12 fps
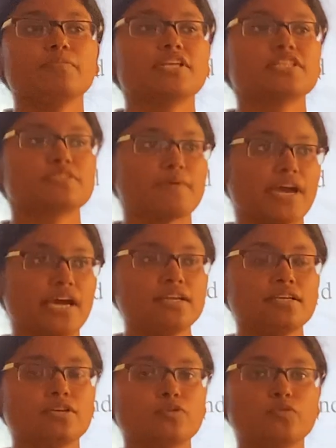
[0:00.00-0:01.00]
Inspire,
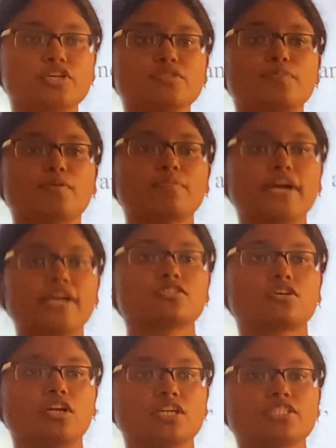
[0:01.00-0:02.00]
which provides
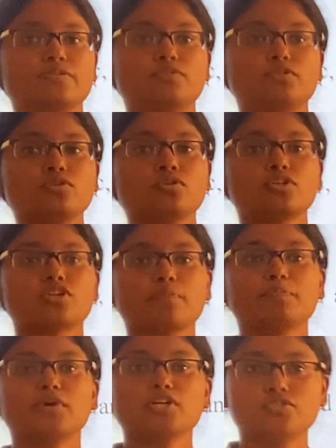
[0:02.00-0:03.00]
scholarship to
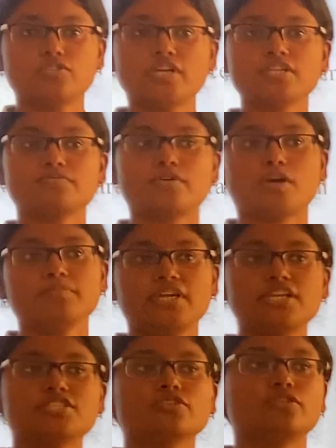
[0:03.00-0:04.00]
topper students from
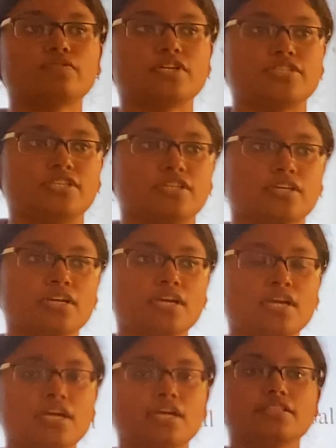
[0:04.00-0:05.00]
each university.
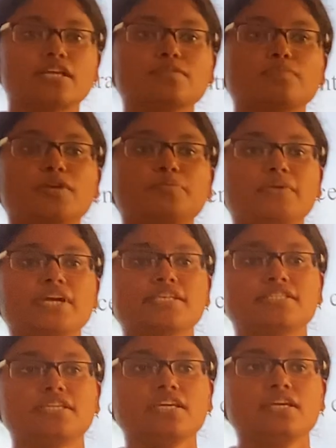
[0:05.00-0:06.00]
Then for
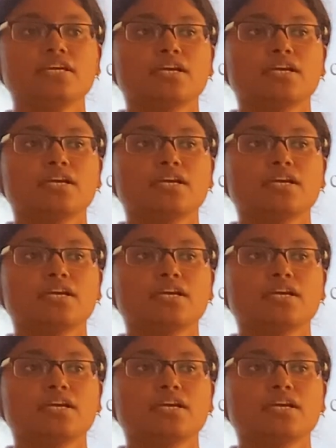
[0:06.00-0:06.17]
PhD,